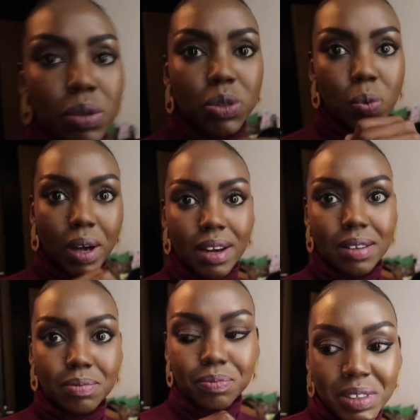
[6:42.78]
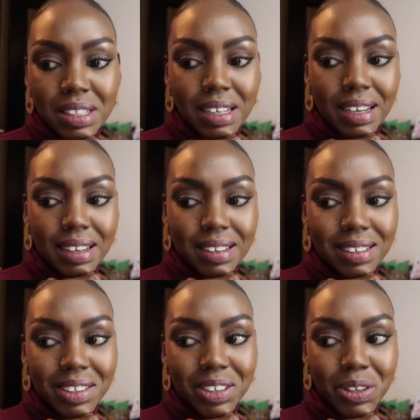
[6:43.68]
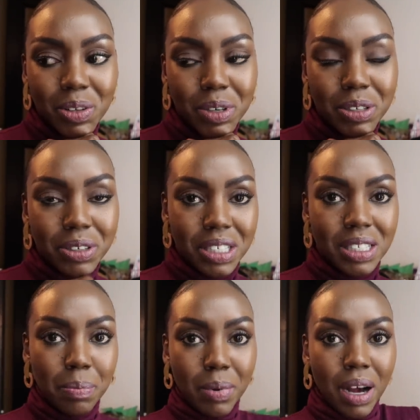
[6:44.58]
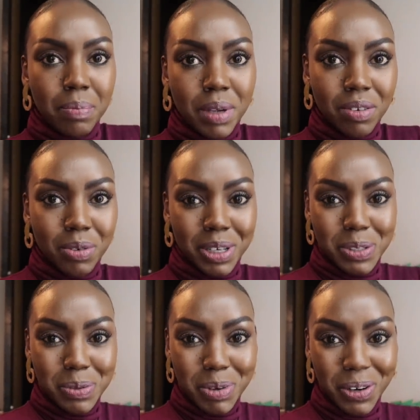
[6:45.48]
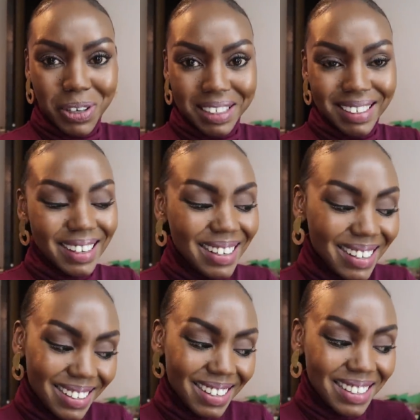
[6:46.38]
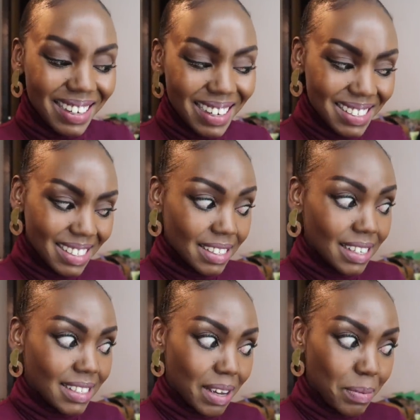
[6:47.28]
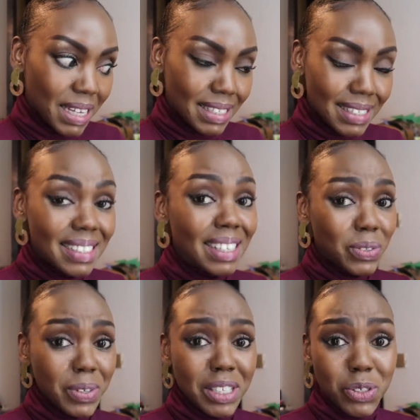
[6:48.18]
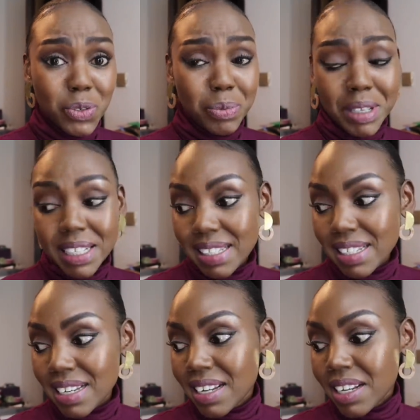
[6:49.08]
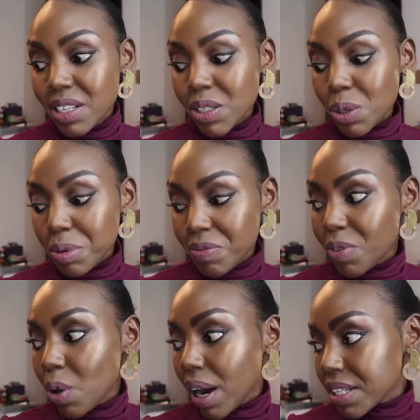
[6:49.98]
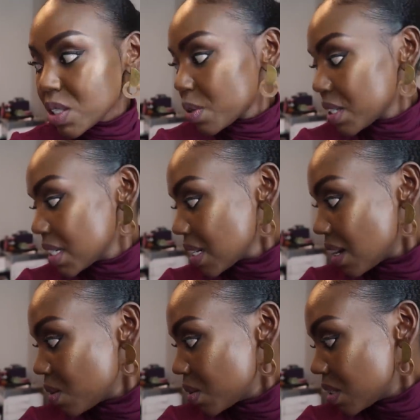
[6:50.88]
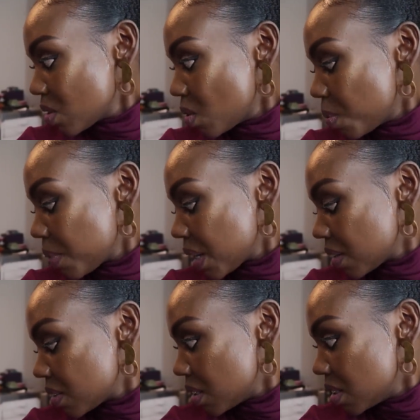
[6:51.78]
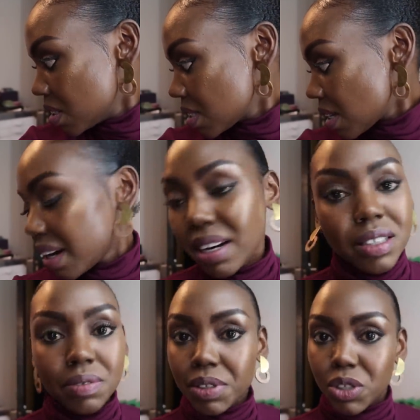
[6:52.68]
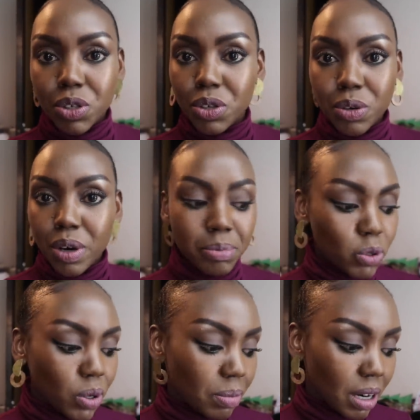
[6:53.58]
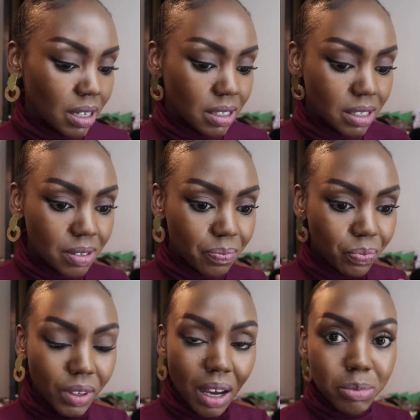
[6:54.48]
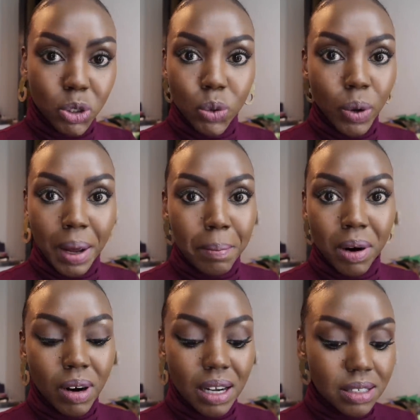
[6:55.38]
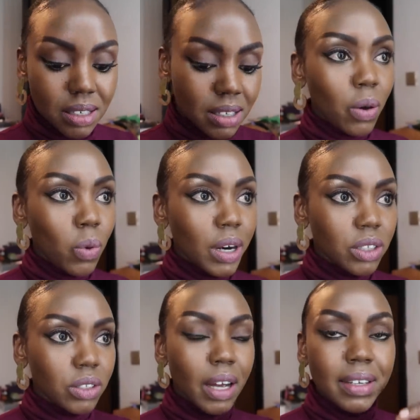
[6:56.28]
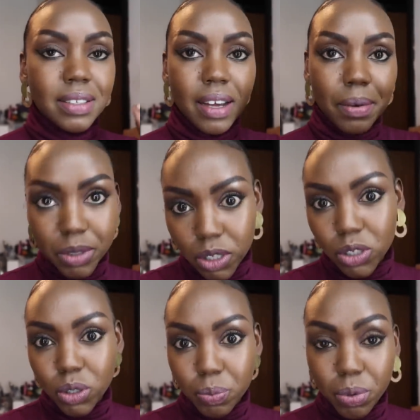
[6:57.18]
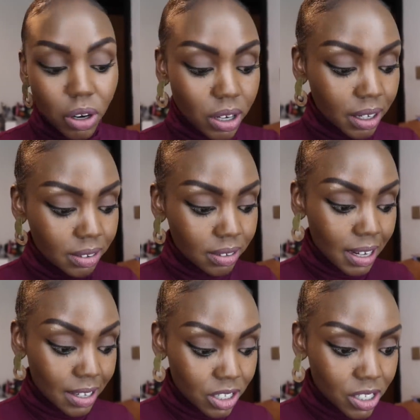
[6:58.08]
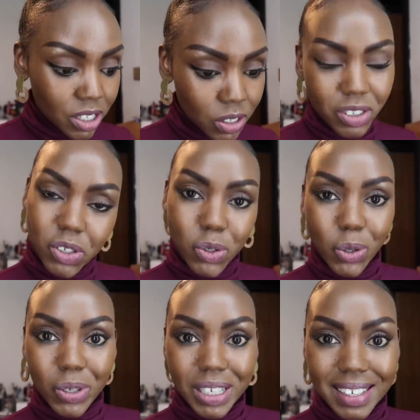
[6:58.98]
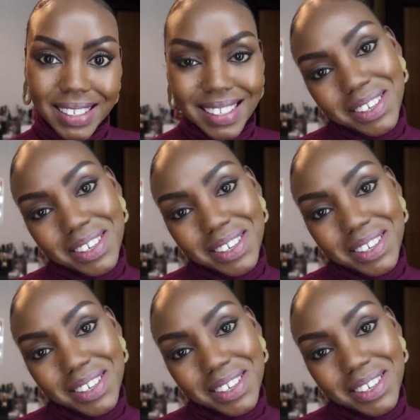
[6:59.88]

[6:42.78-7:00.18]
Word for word: those where it's like you know the way you'll just up, appear for a Zoom call and then the rest is just a mess. That's what this room is. So before I sort it out, oh my goodness, I can't even show you. I'm too embarrassed. I'm too embarrassed. I want to attempt to put on lashes just to look nice